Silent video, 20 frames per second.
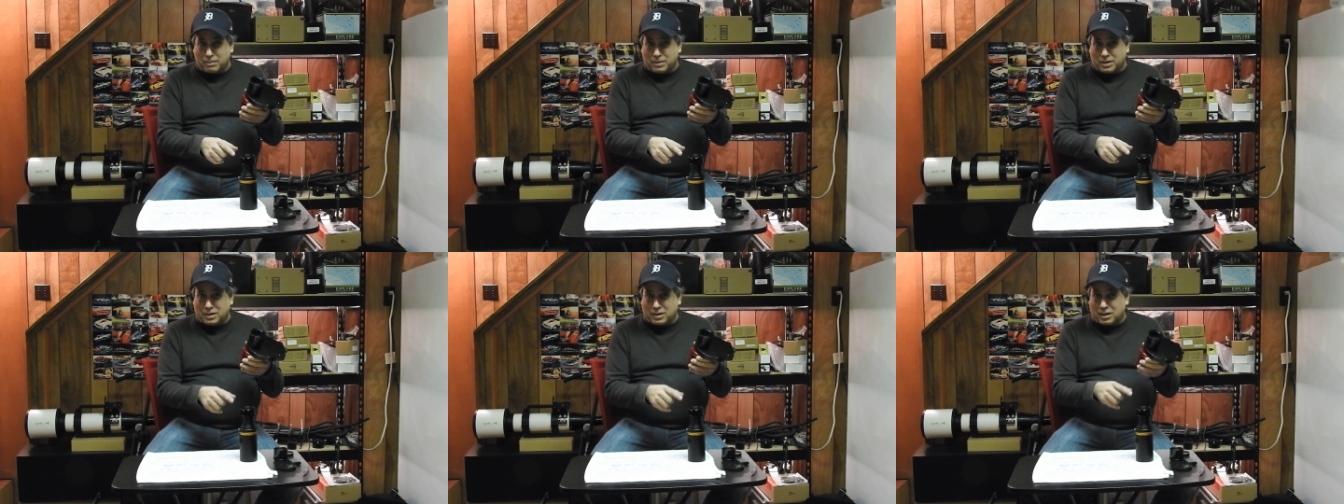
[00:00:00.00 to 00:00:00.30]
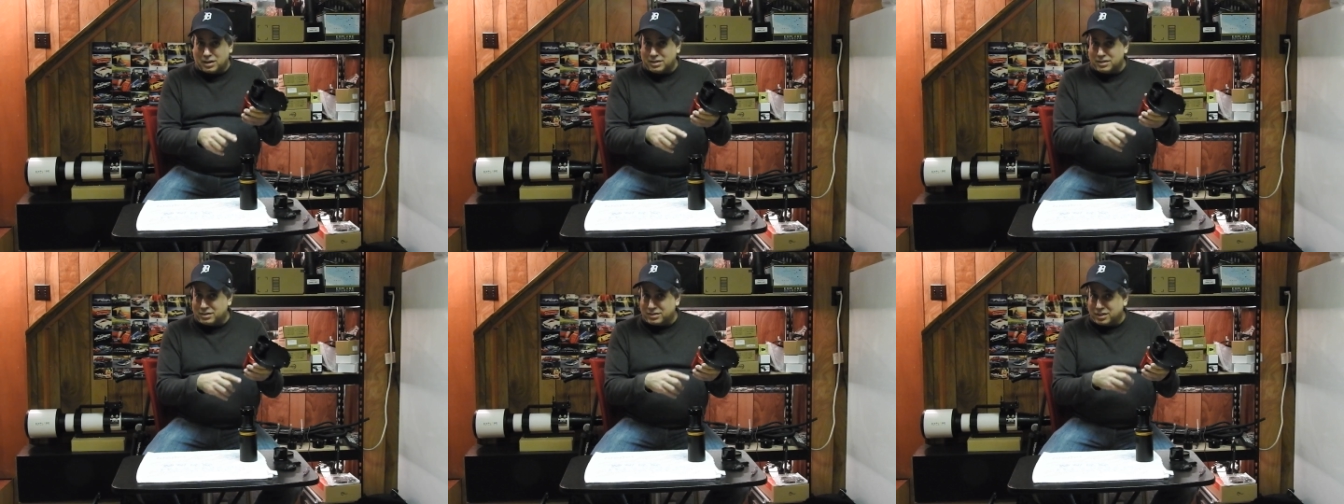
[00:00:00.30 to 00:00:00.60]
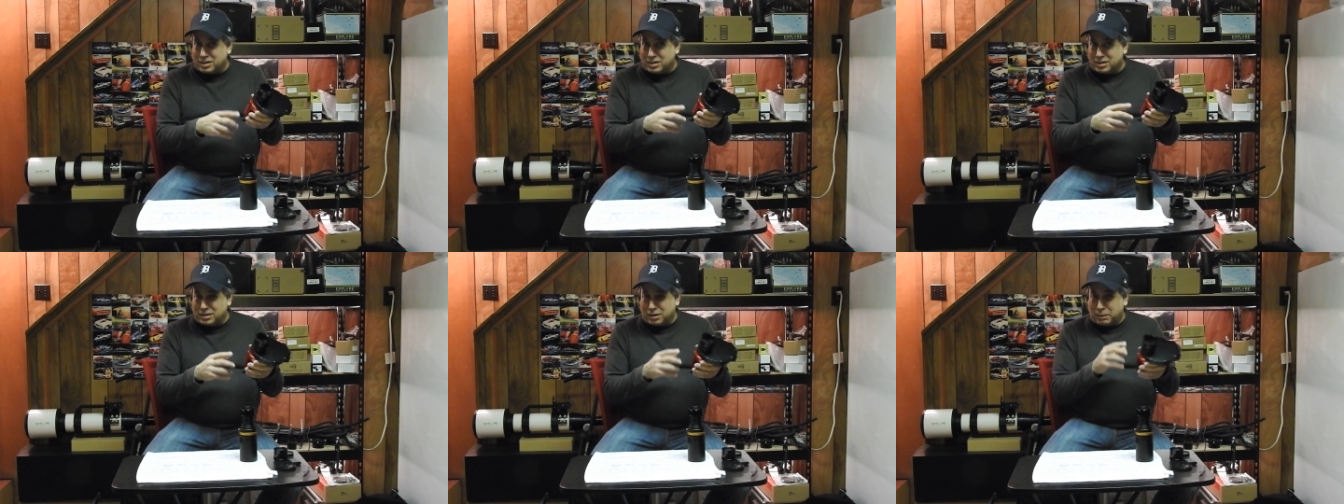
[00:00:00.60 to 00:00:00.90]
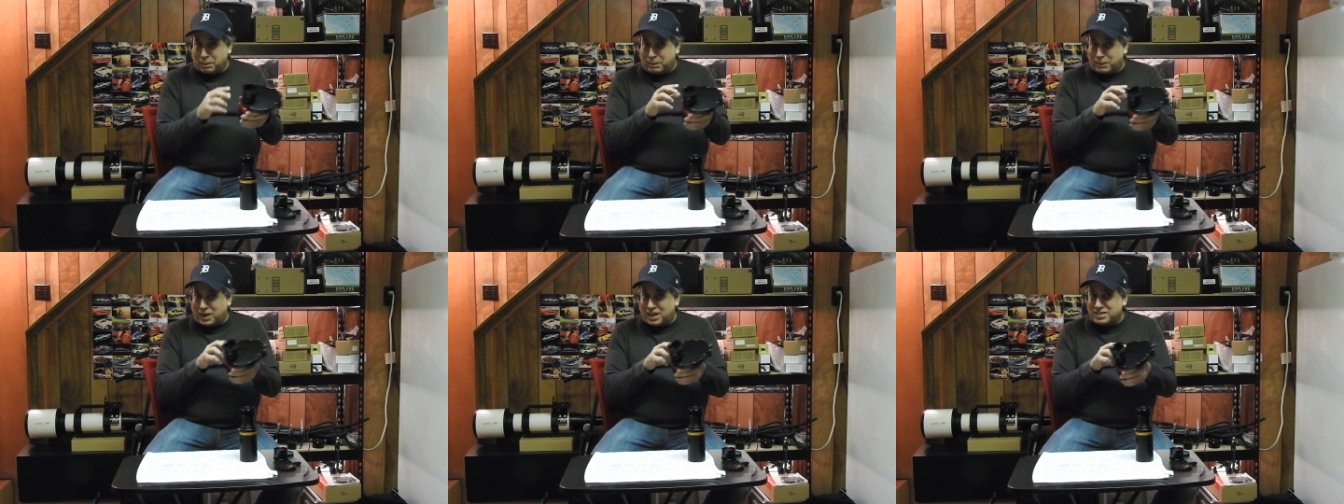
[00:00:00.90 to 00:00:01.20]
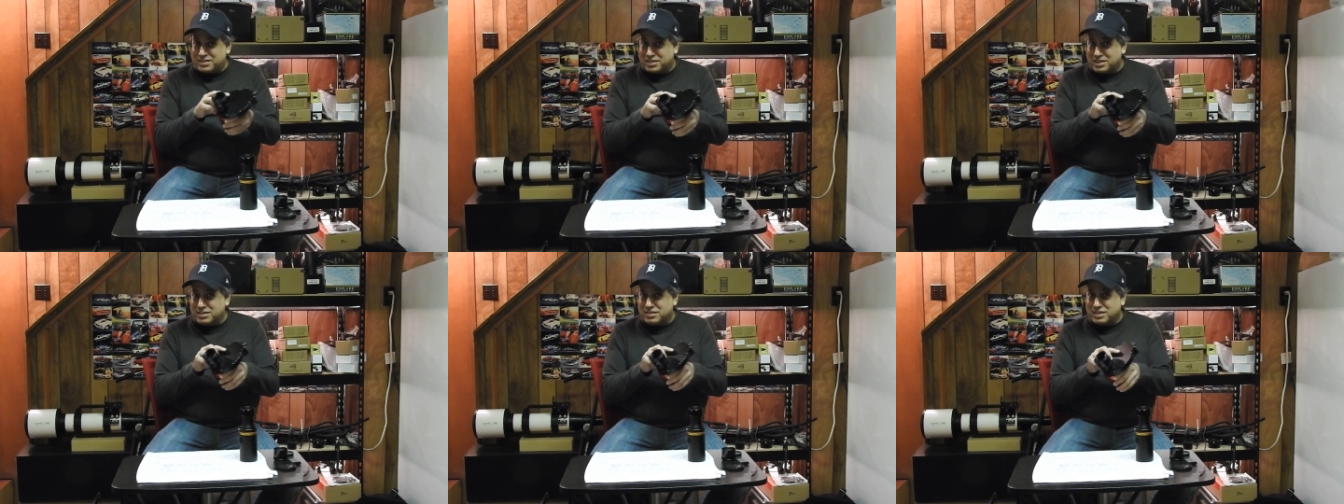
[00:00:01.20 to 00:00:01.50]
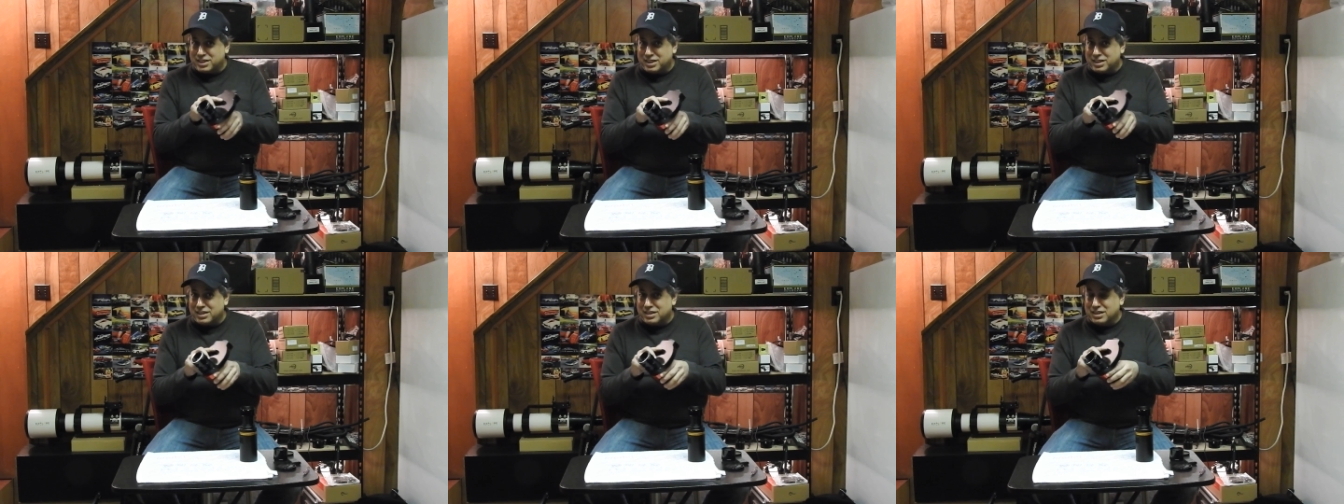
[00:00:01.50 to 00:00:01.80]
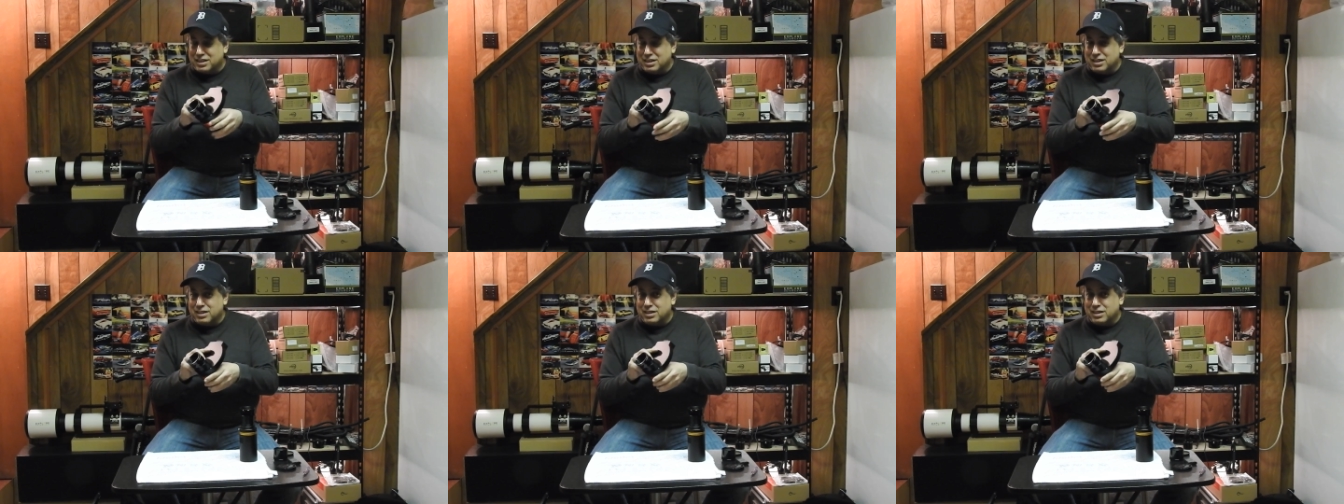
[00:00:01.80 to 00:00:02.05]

because the, the processing